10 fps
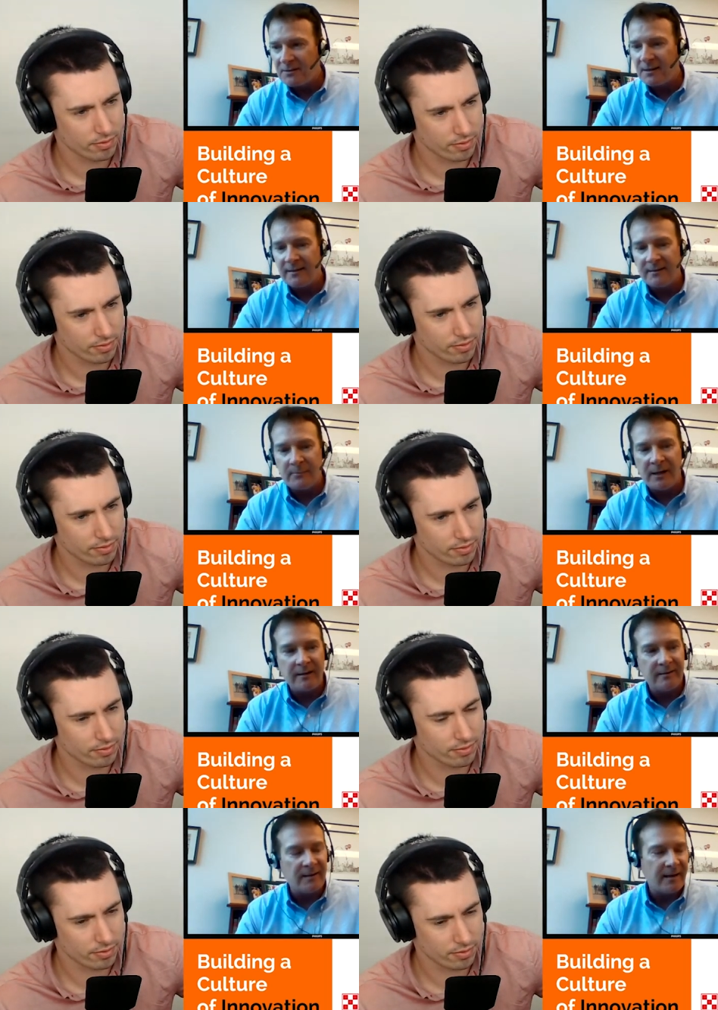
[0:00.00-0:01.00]
Speaker 1: about it and
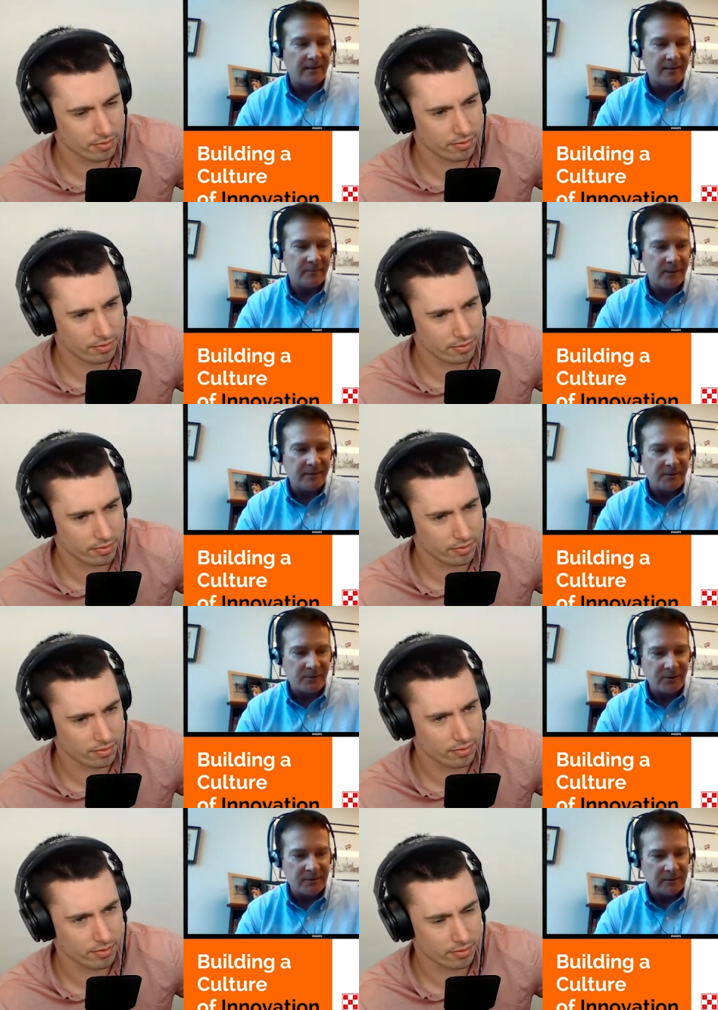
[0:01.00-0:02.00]
highly committed to it.
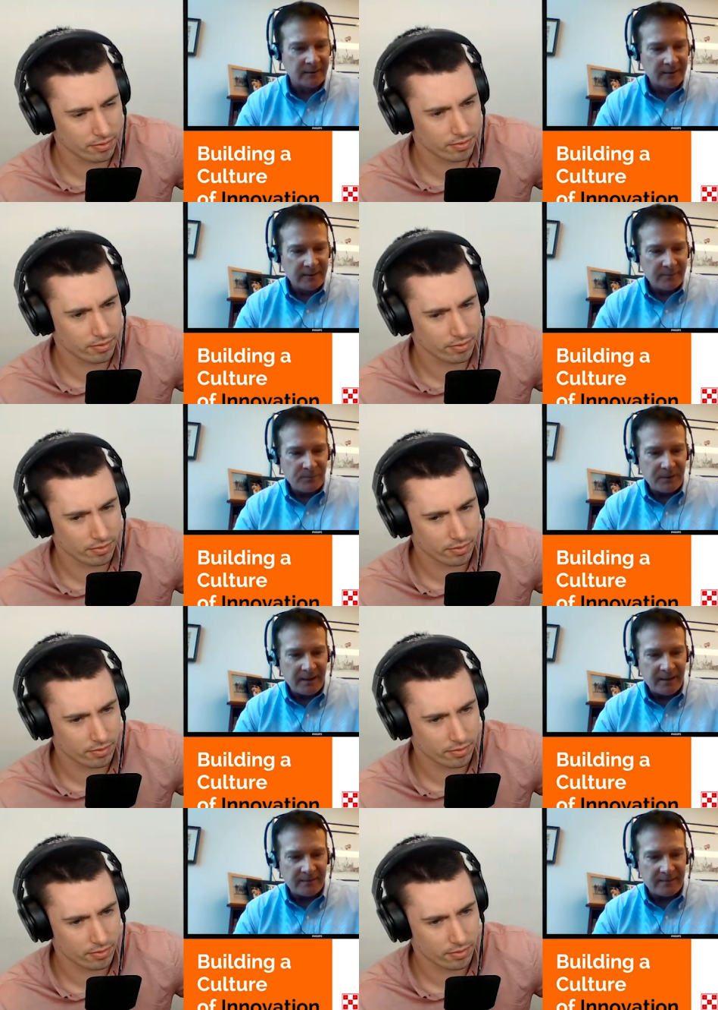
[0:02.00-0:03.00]

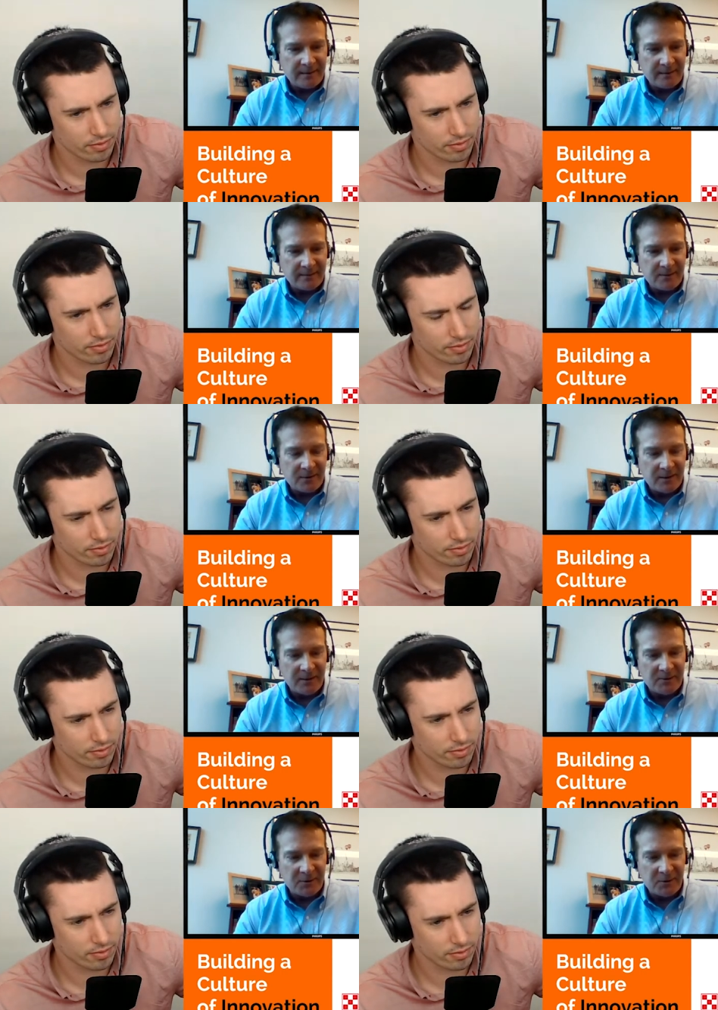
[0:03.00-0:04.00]
And uh, it's, a, it's a
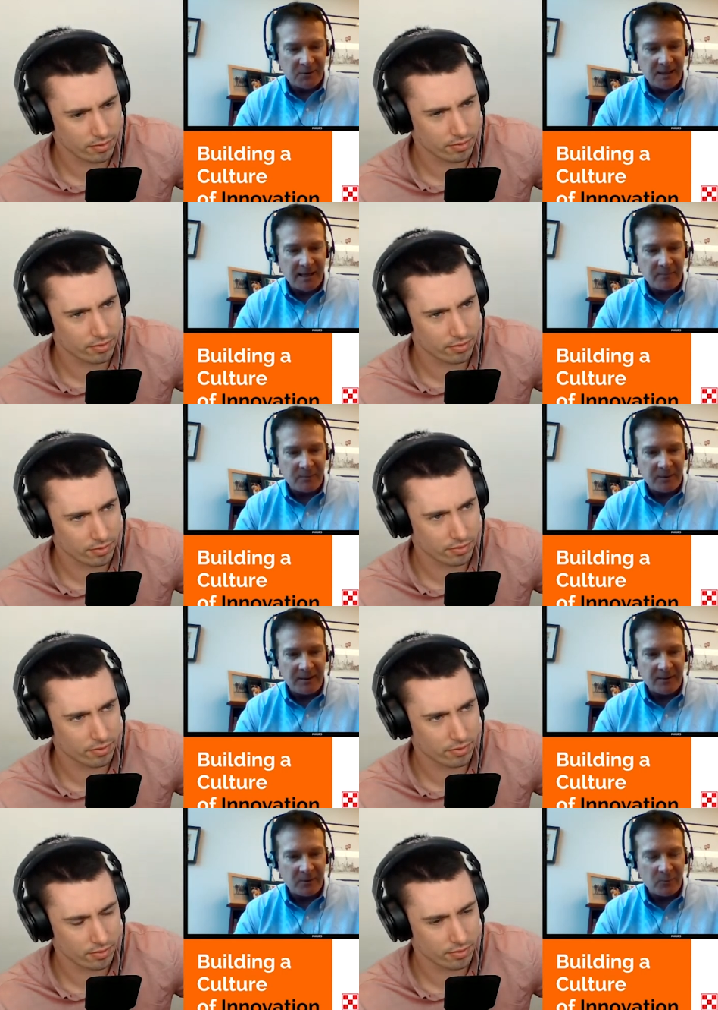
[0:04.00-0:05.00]
good time to be here to
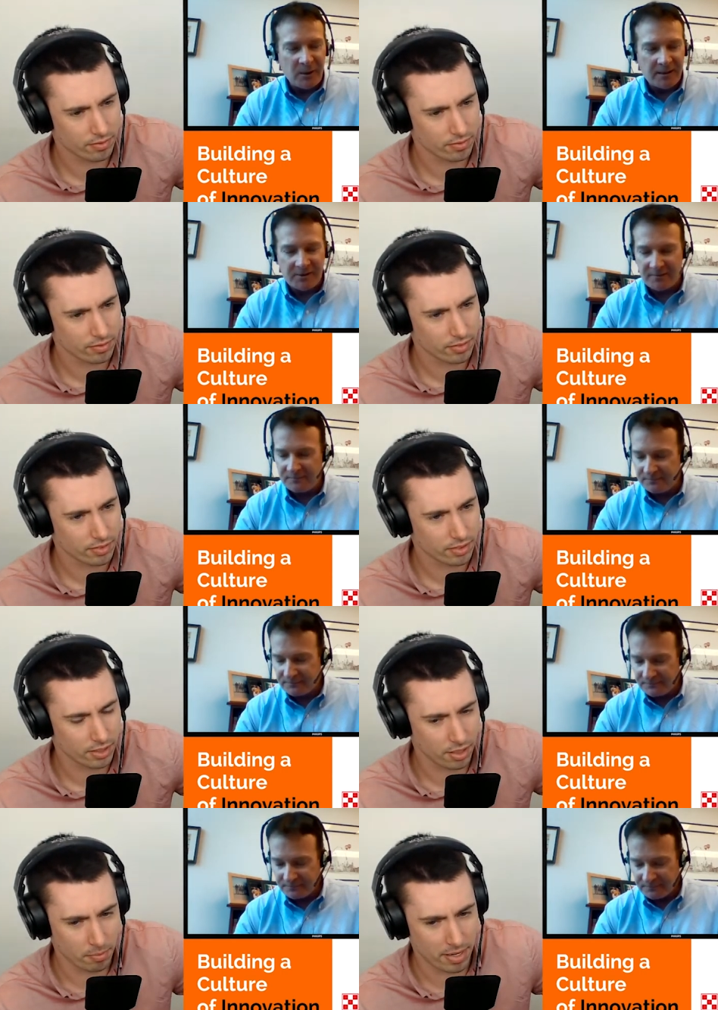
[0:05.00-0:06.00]
watch it.
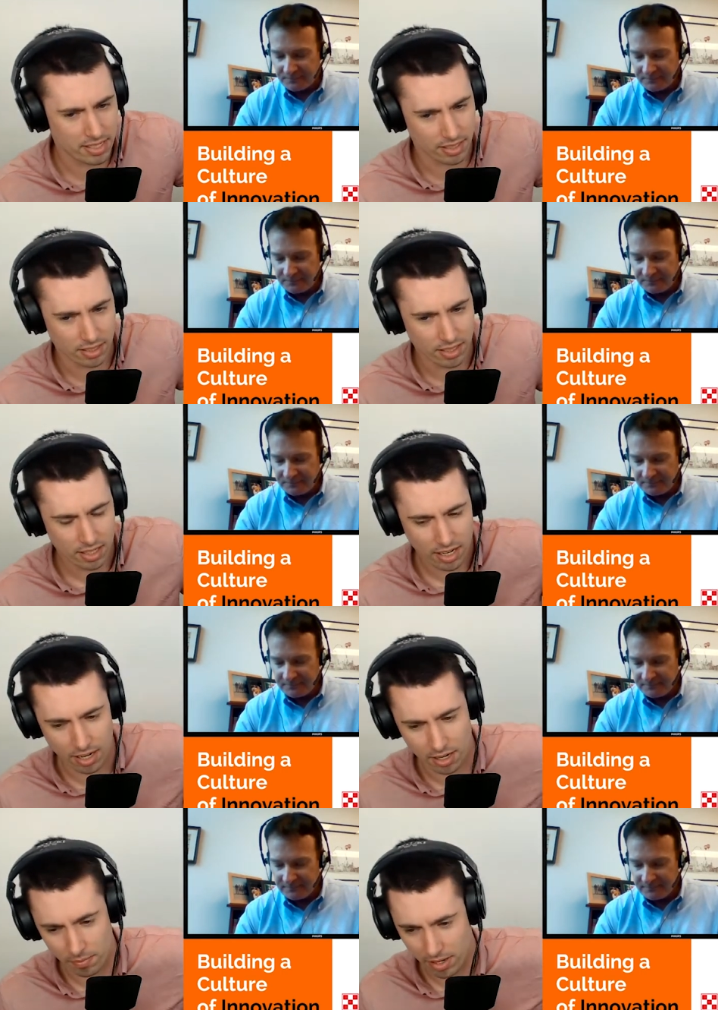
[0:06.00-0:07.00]
Speaker 2: No, amazing.
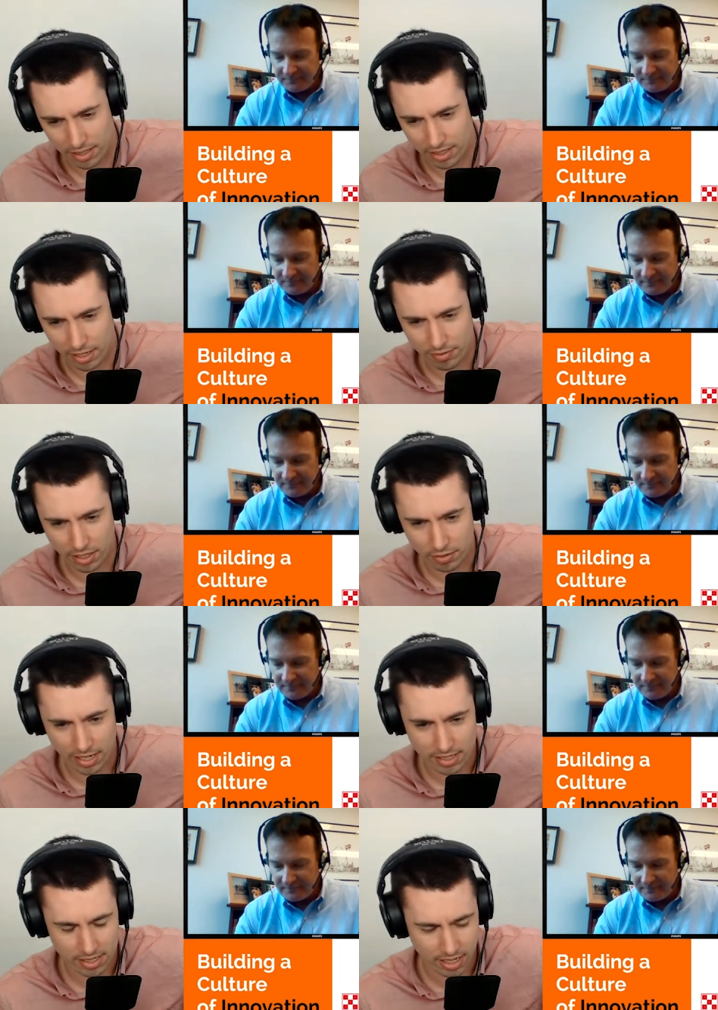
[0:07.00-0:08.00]
Um, I can
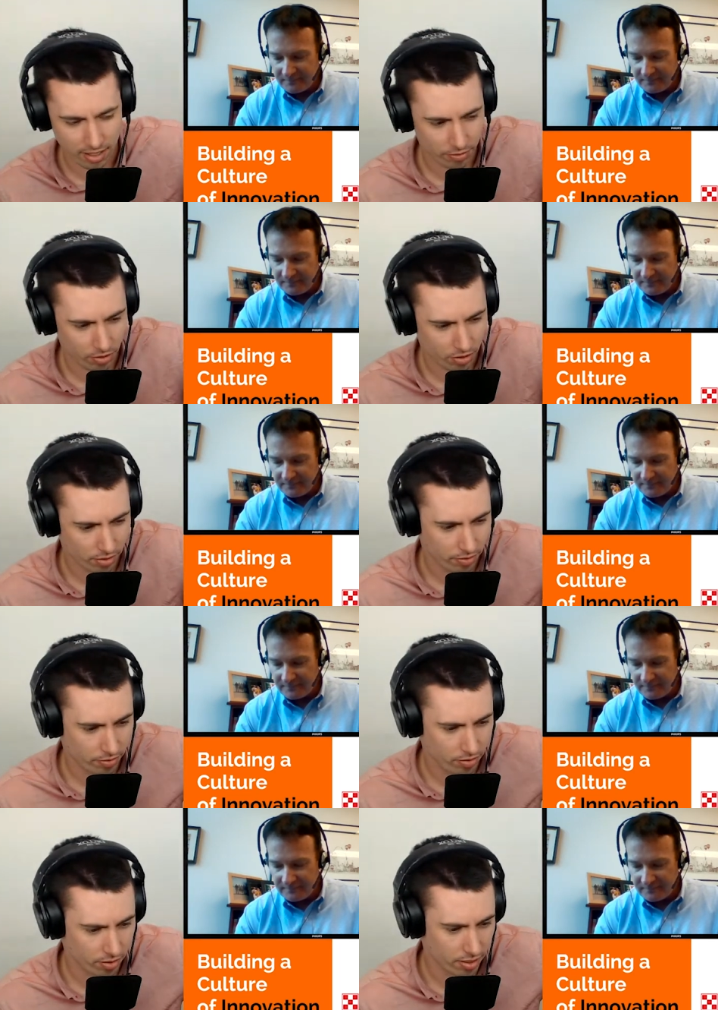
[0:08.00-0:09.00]
definitely relate to that.
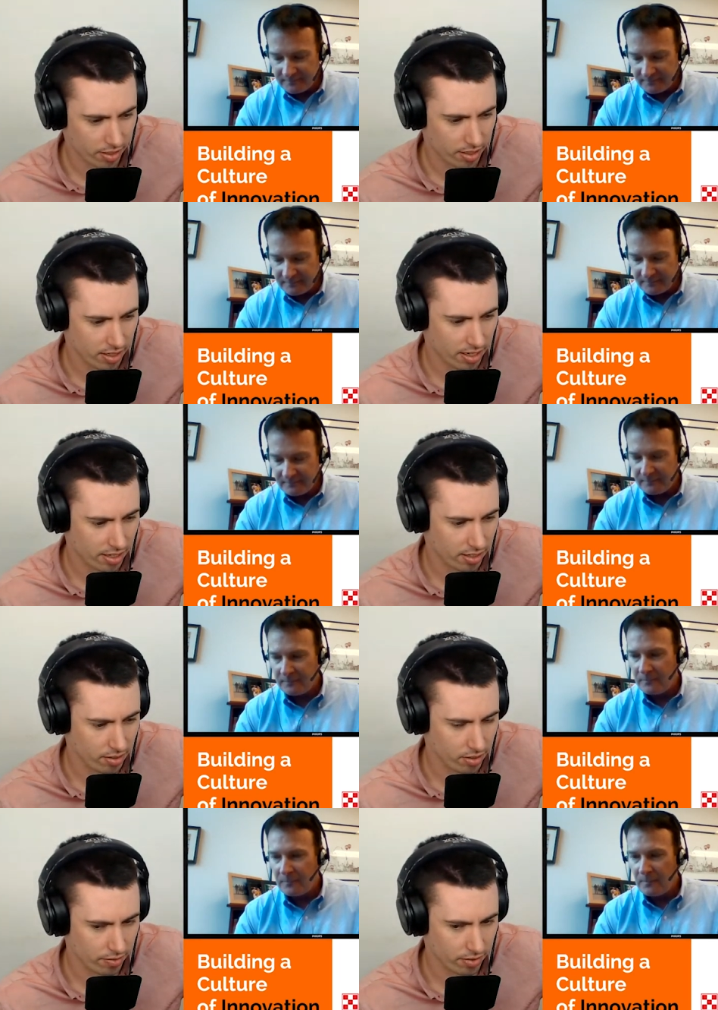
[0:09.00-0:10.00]
For for a, I
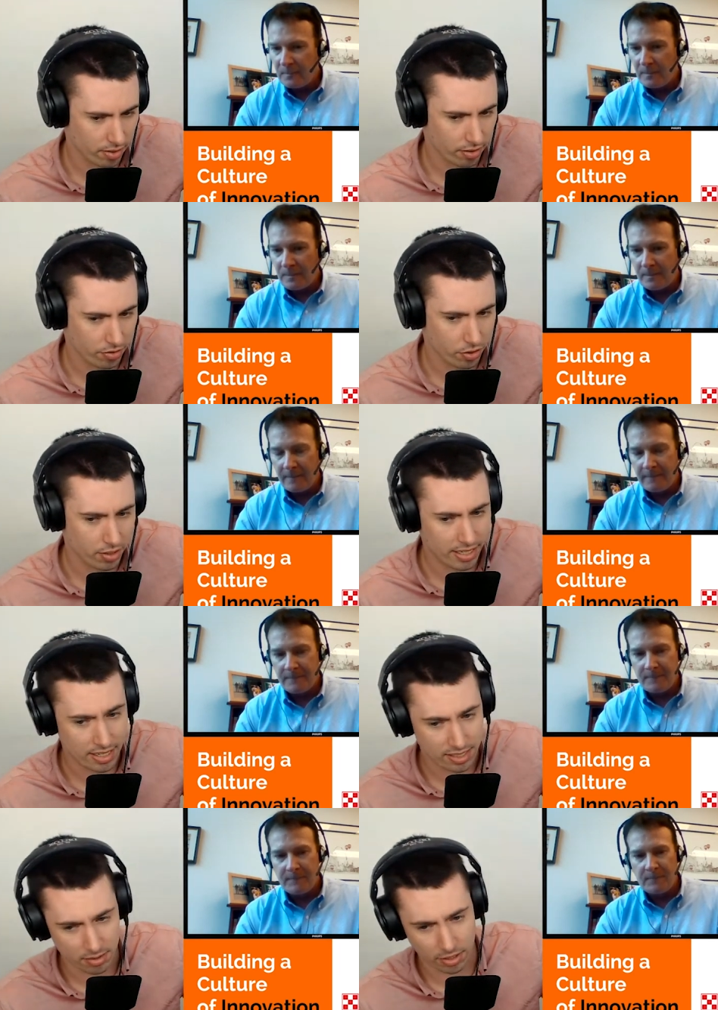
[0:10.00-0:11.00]
had a sort of a, a few
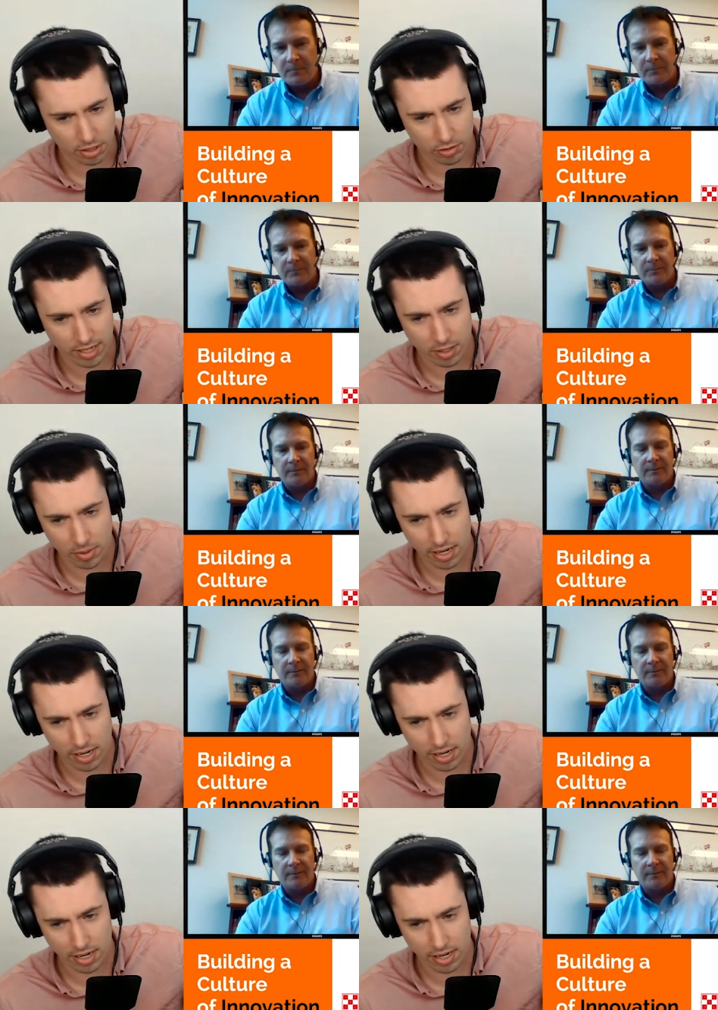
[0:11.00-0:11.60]
years in my career